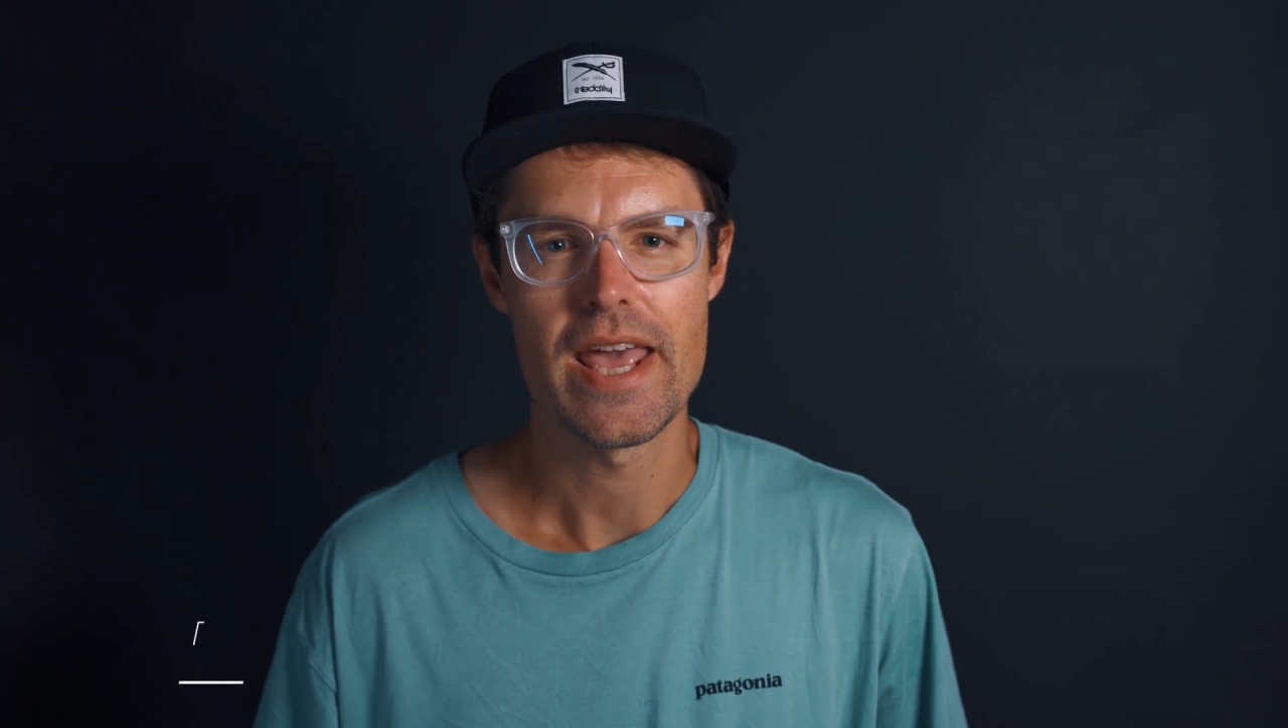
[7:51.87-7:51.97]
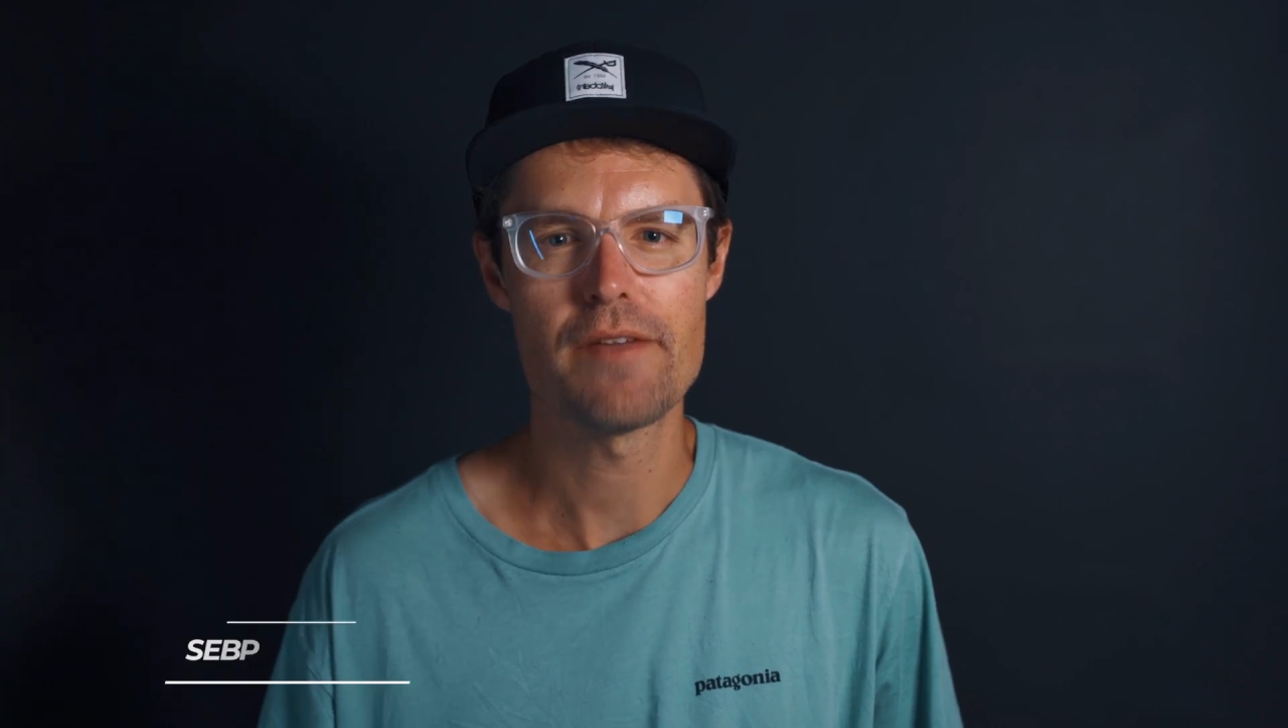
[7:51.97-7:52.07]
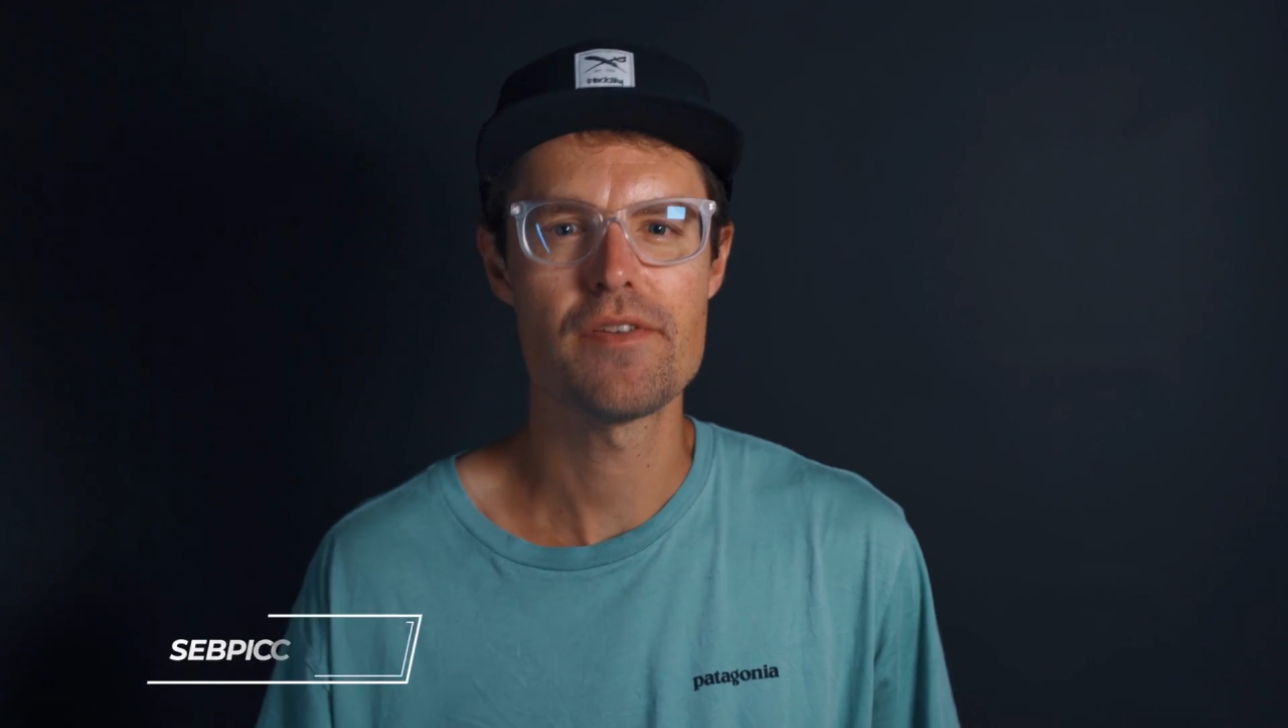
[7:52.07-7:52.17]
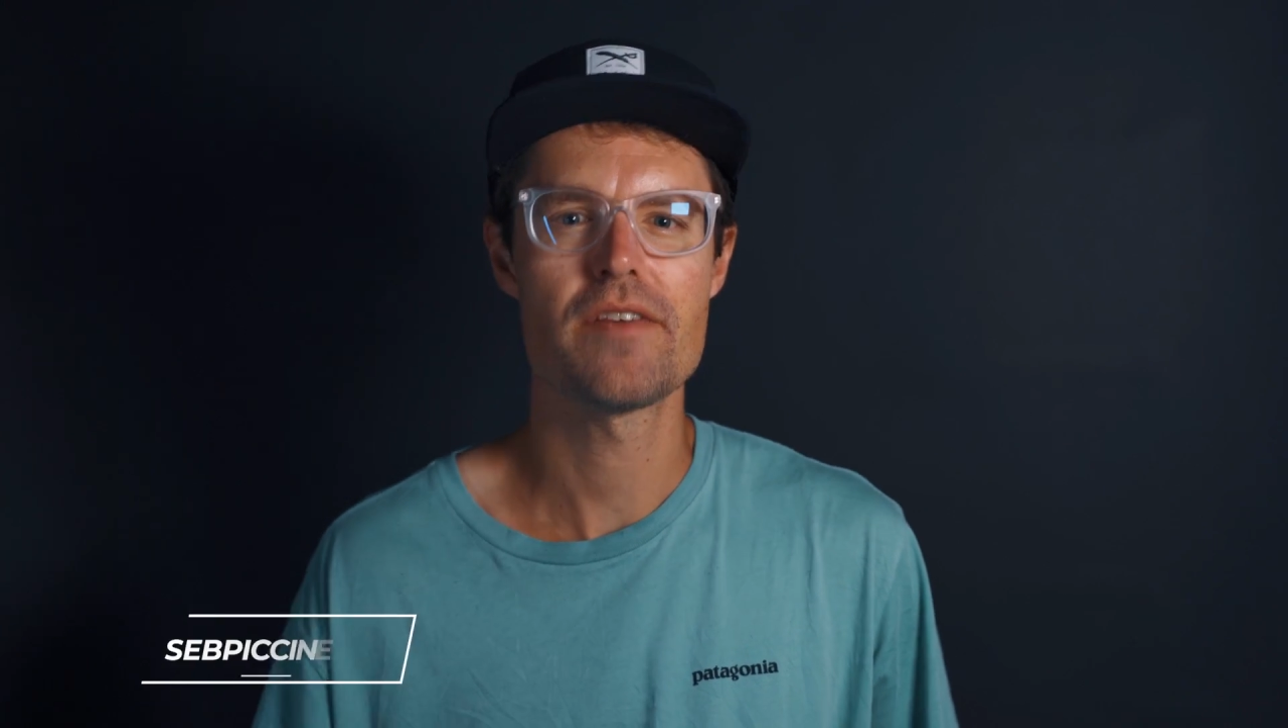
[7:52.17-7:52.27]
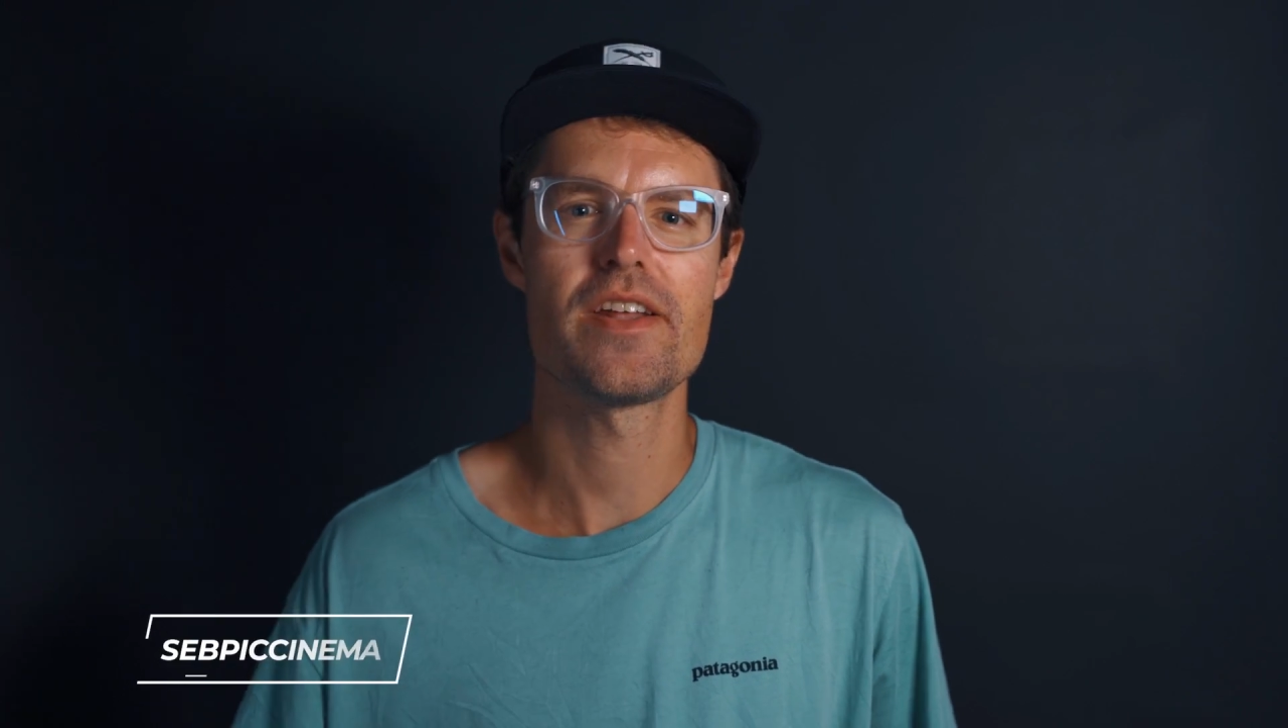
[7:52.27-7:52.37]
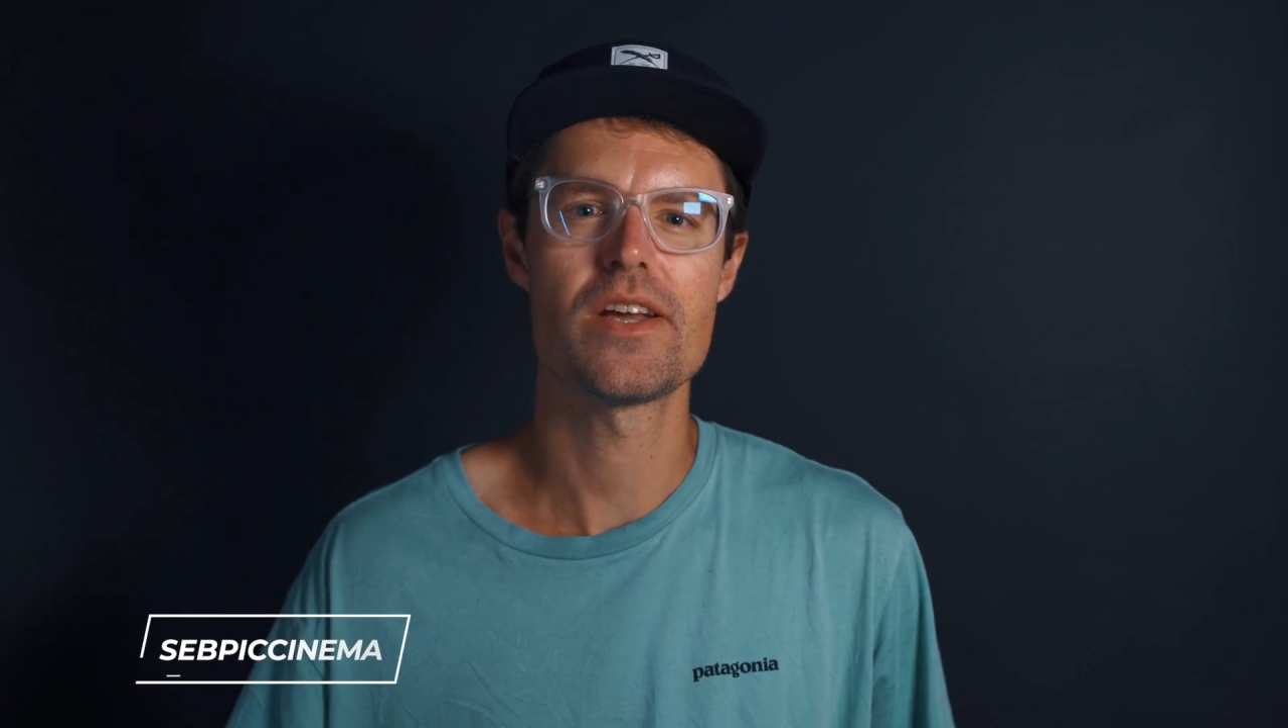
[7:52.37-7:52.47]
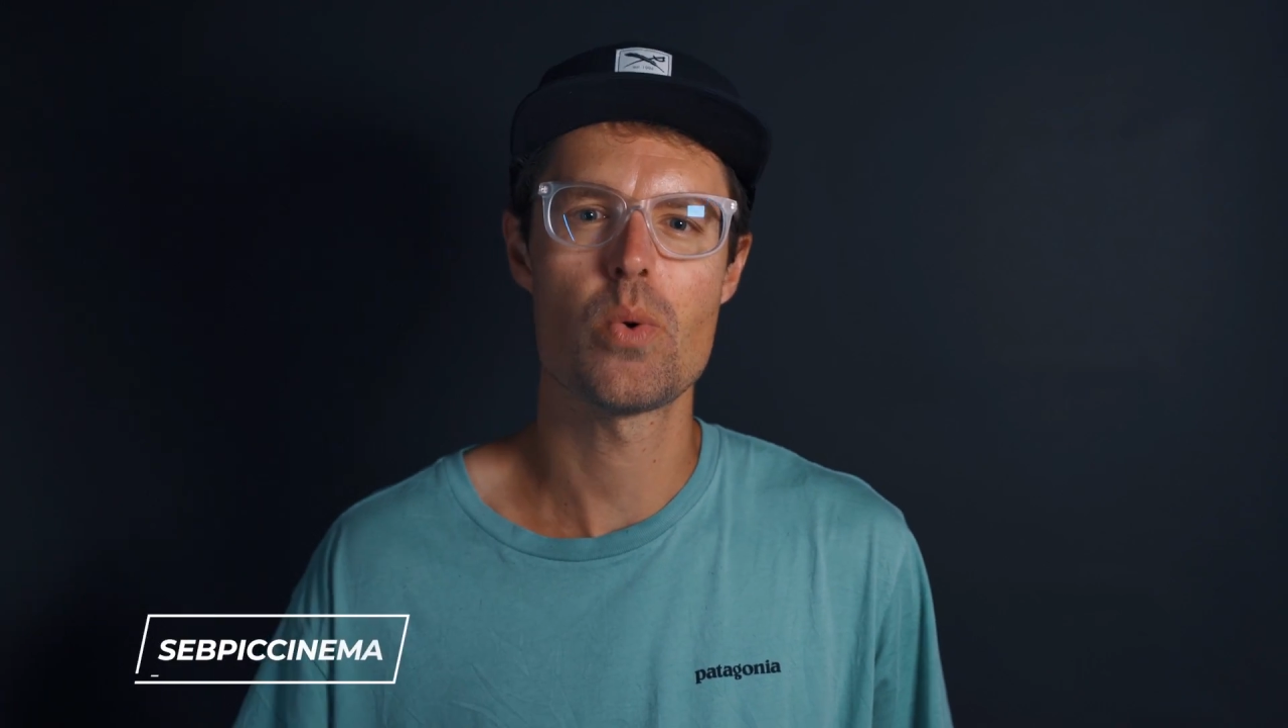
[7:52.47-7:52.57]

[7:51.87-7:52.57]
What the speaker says: If you have any